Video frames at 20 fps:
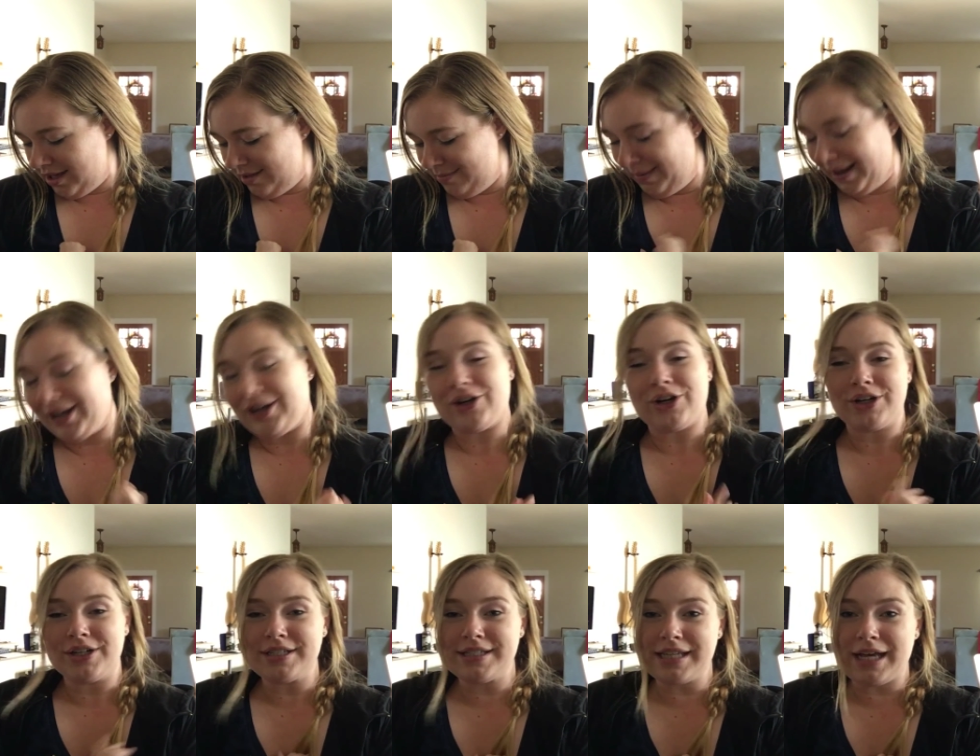my
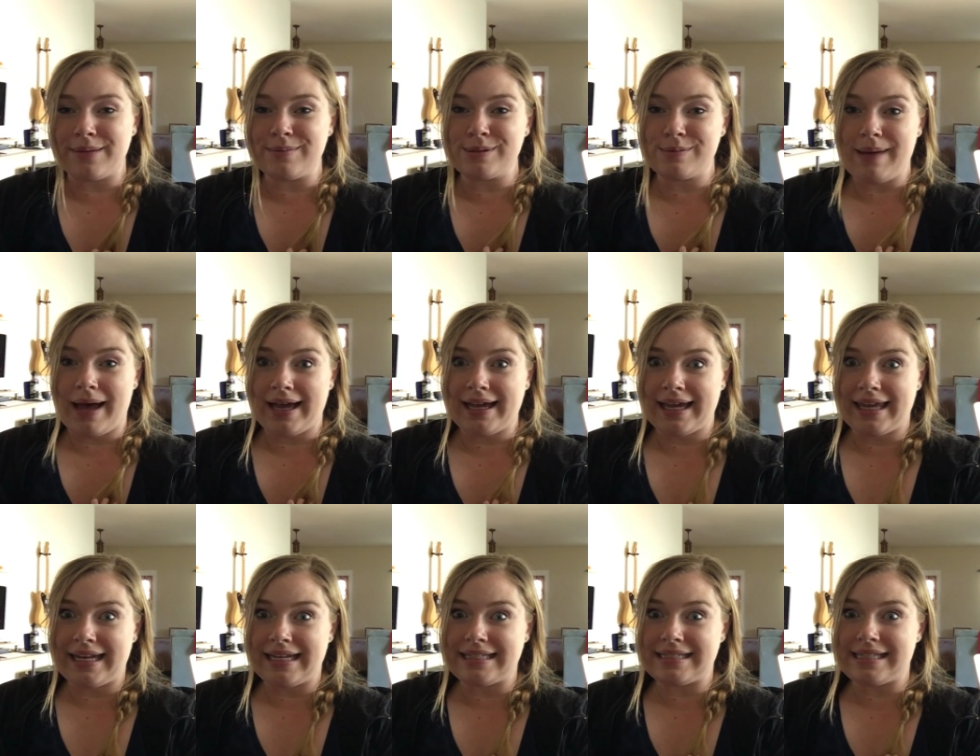nurse comes back
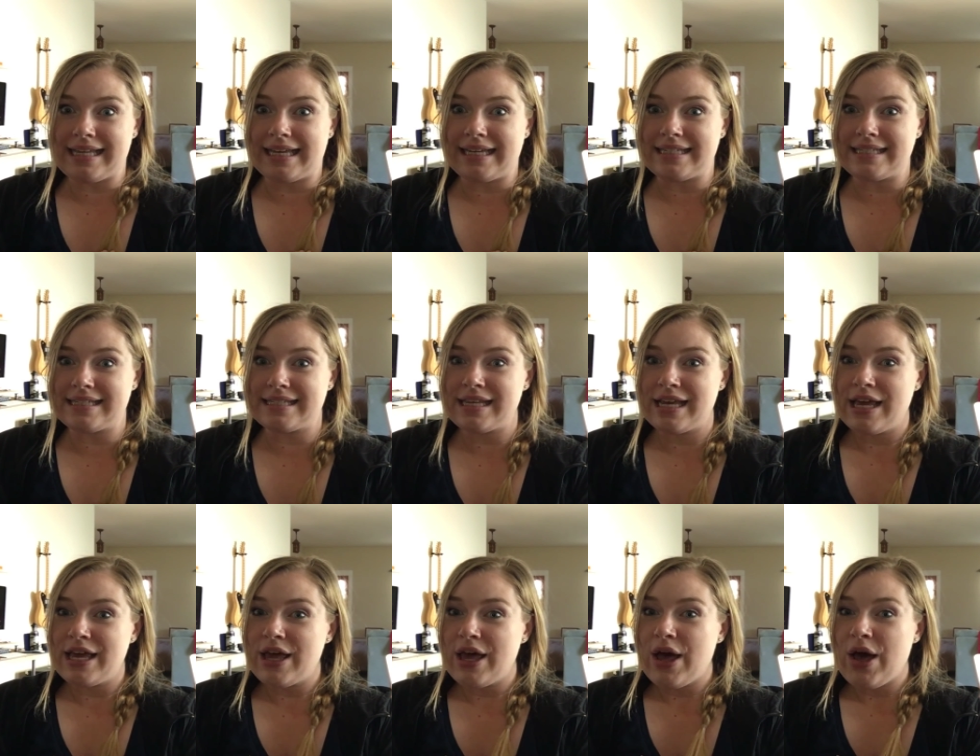in and says,
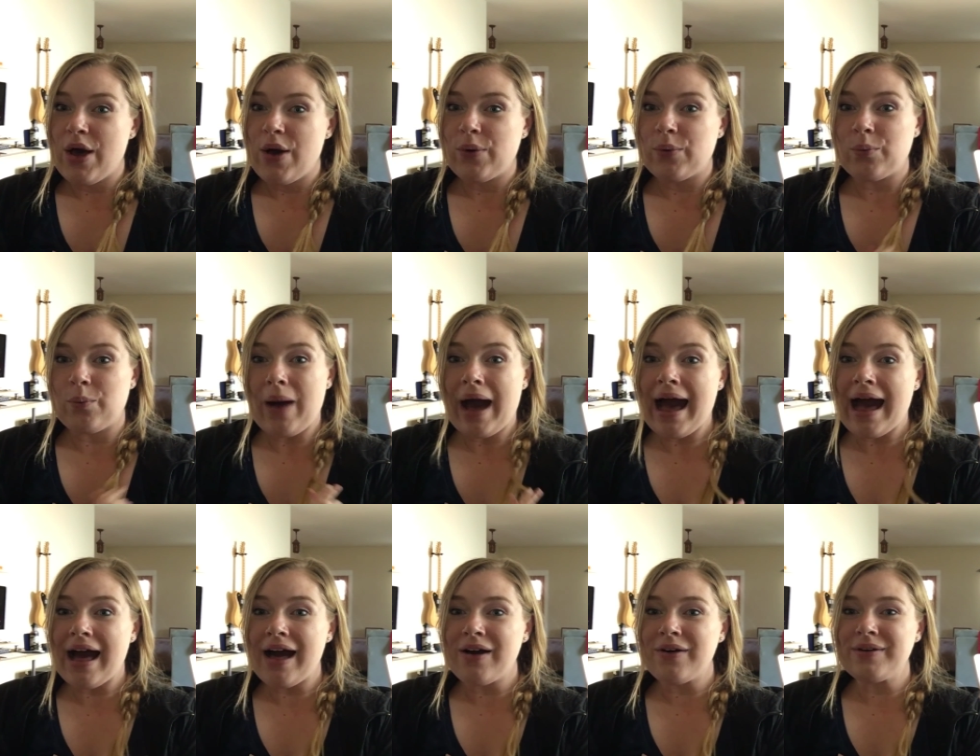
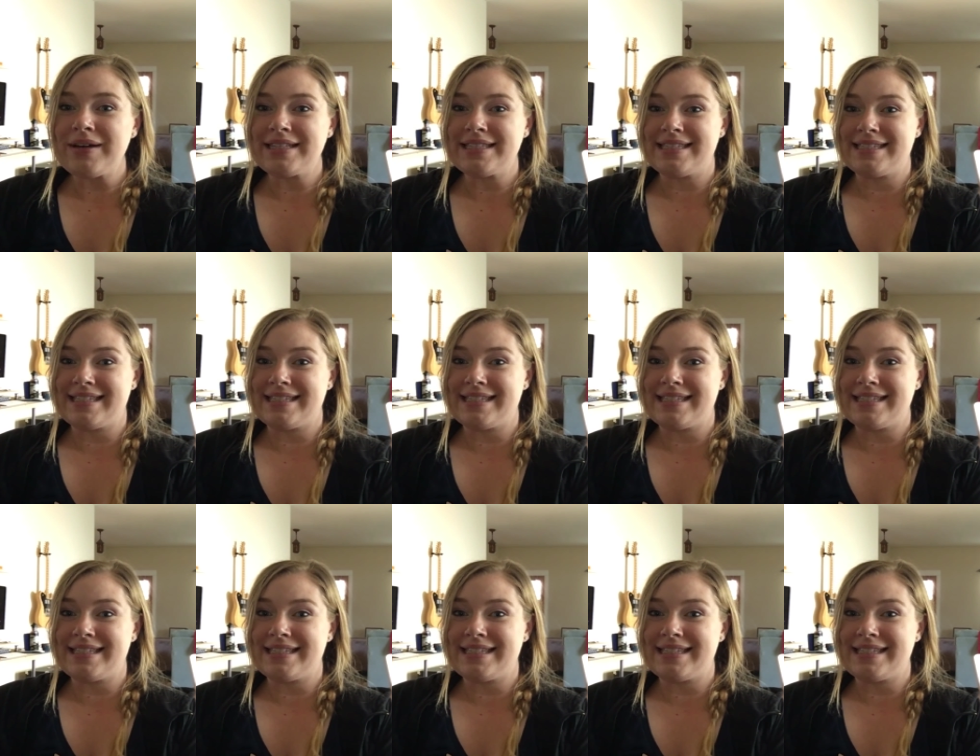wow, it